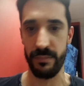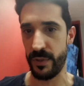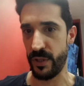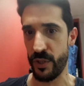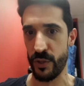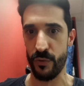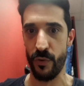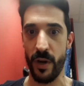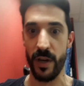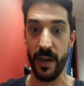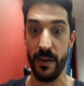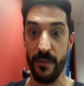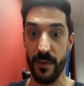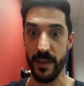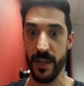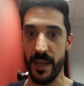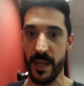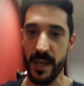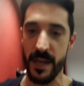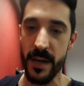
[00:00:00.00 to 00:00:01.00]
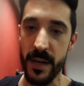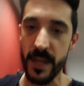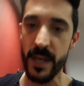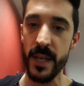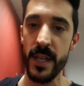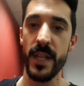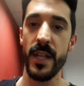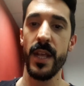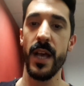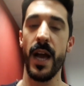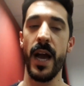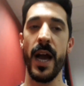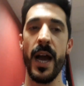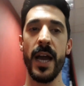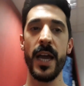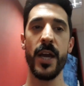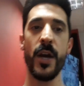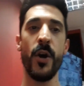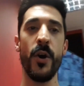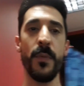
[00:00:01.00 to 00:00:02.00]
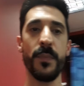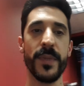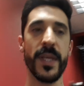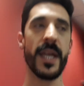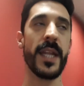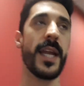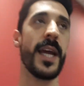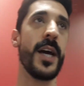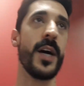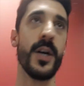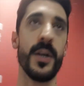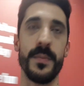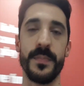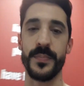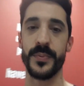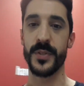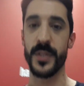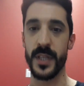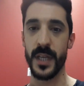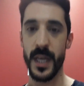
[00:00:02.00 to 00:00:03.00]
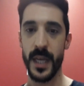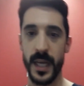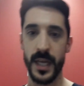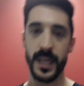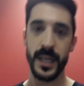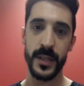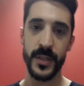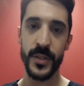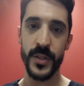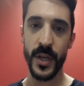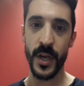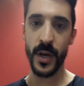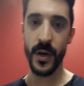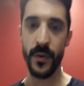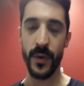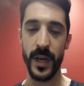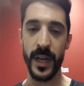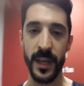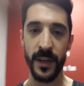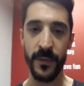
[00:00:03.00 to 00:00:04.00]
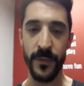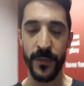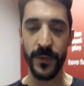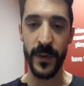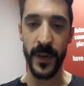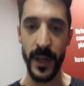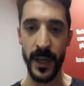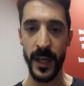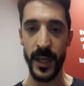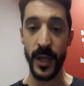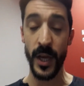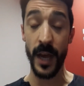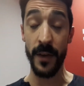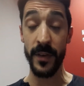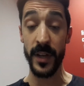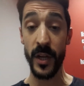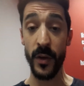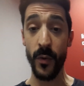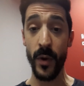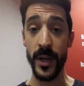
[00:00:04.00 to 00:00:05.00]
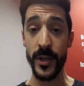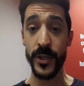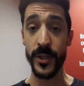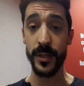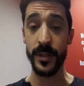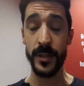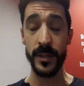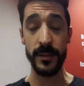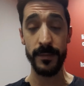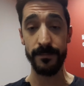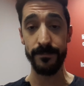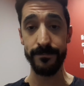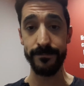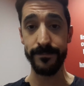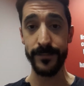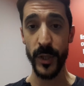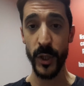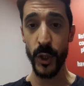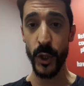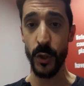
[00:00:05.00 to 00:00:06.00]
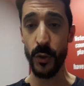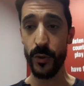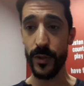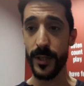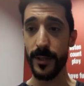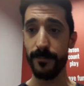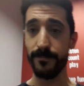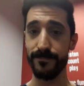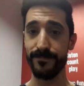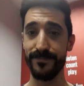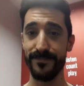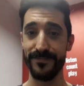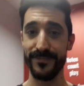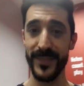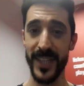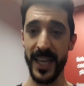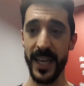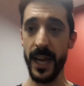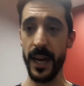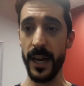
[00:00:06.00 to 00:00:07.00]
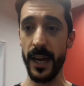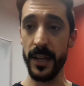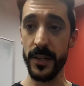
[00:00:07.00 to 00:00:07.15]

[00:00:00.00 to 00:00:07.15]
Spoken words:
destroying everything here. I hope that helps. So if you have any questions, shoot. Take care